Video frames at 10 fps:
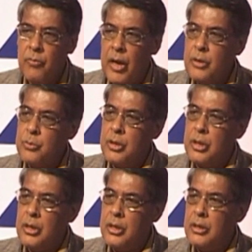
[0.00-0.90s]
Why should
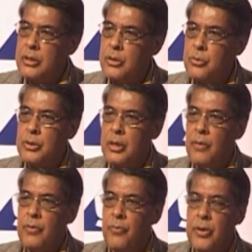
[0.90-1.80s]
they create a situation
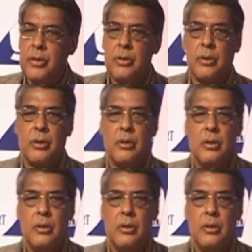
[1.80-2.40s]
of confrontation?